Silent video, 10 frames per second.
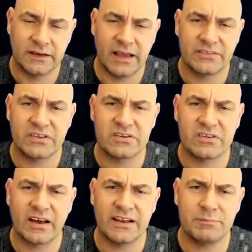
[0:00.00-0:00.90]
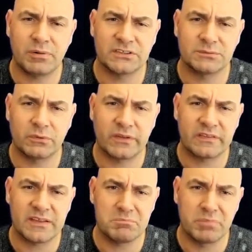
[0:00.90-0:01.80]
It's entirely possible that
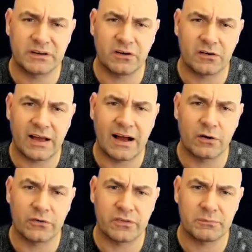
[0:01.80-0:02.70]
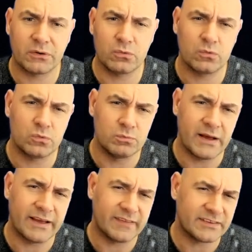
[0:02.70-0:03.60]
the BitLocker algorithm, oh
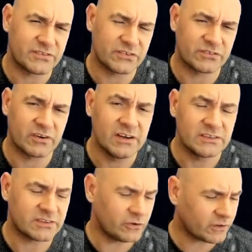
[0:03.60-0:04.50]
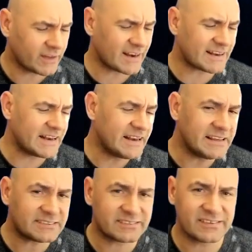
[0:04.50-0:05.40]
man, that's just, so you're looking at
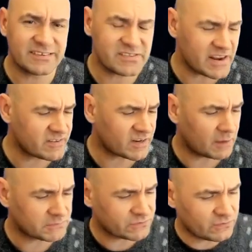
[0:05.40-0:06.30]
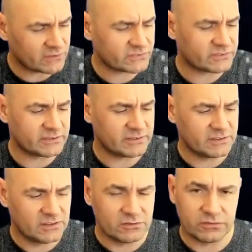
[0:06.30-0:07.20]
least 10 times faster
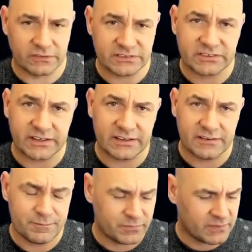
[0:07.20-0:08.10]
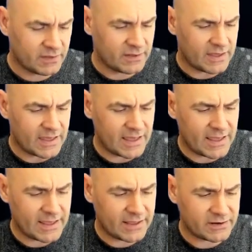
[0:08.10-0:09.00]
for this thing
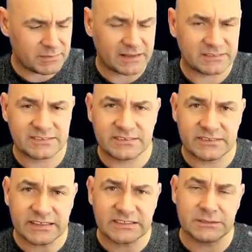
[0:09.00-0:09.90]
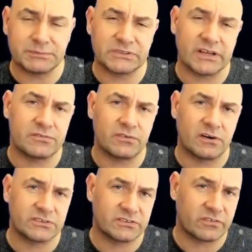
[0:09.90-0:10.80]
and about 60%
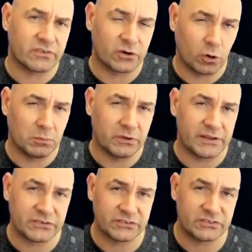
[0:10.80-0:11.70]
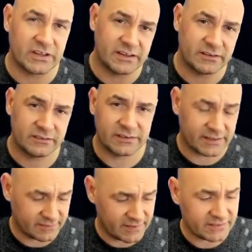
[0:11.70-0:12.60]
faster than a normal SSD.
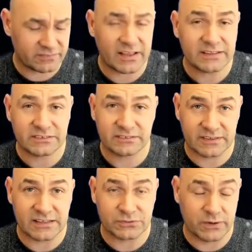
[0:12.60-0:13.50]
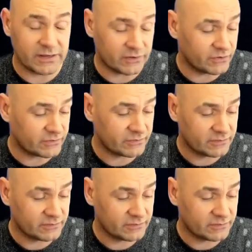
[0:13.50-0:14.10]
And that's really good.